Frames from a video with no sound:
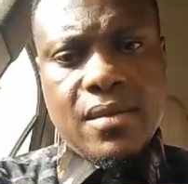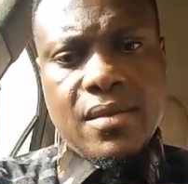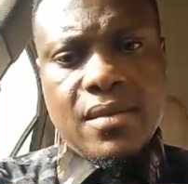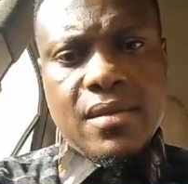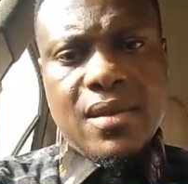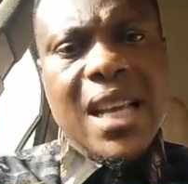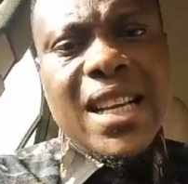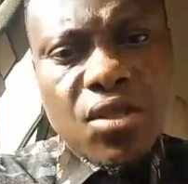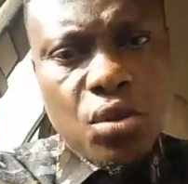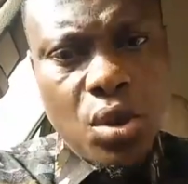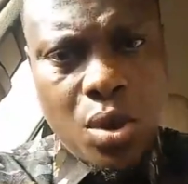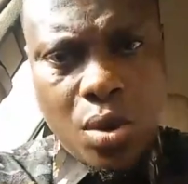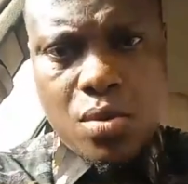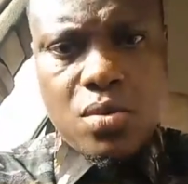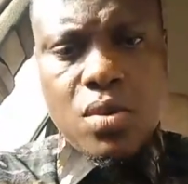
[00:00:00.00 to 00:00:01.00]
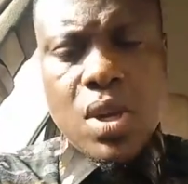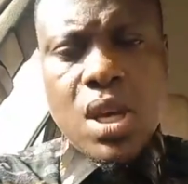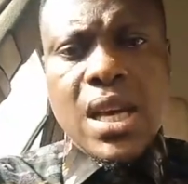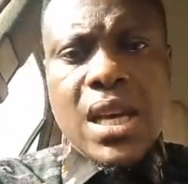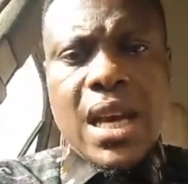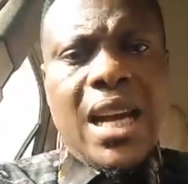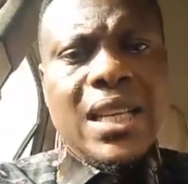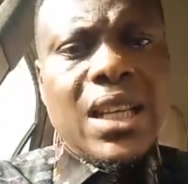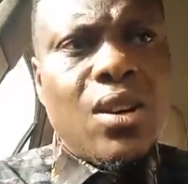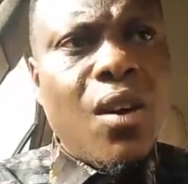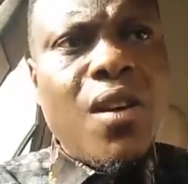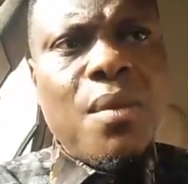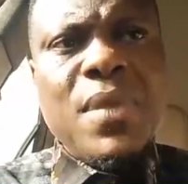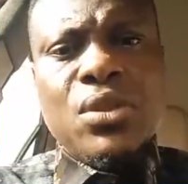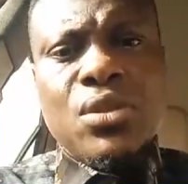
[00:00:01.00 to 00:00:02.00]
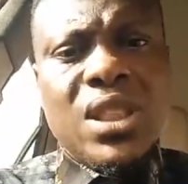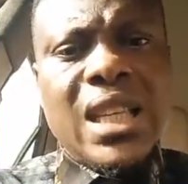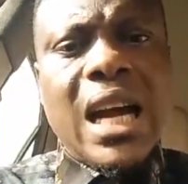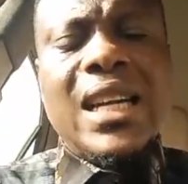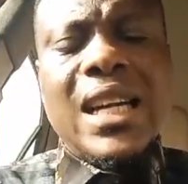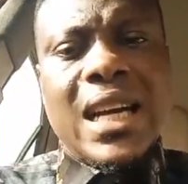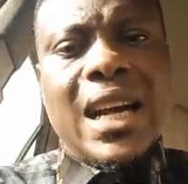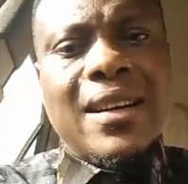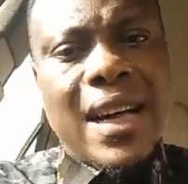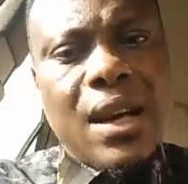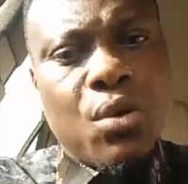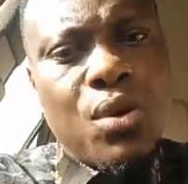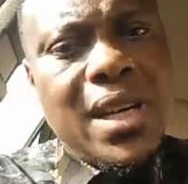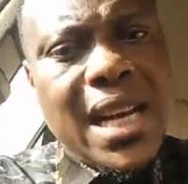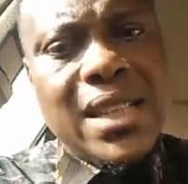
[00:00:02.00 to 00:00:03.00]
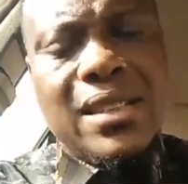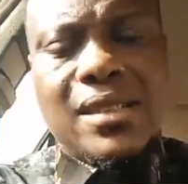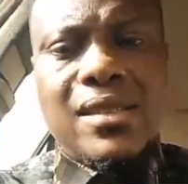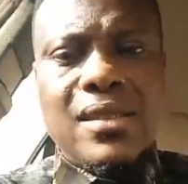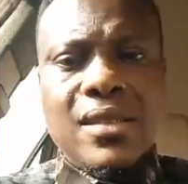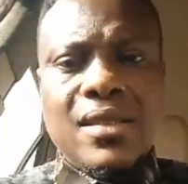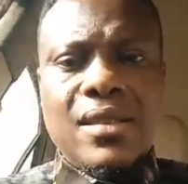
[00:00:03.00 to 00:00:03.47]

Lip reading: Let's know. And the government should say how they can regulate.